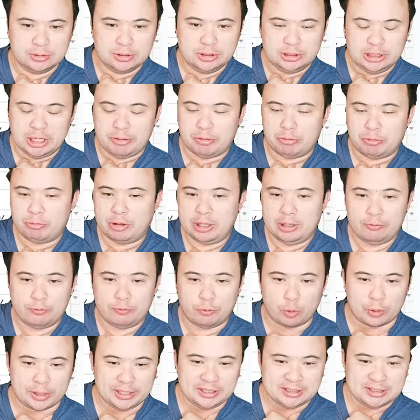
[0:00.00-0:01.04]
Jarran Reed,
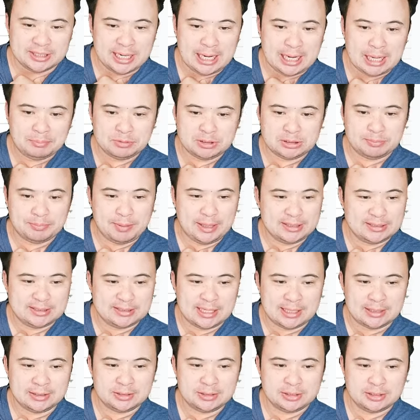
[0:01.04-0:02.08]
40 snaps, makes
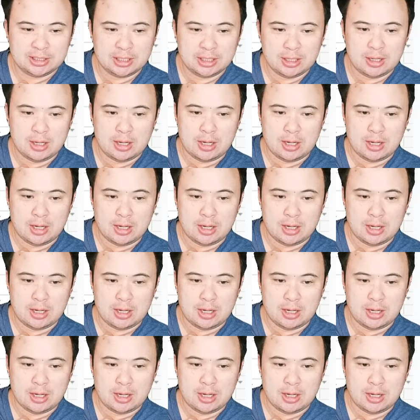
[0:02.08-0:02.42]
sense.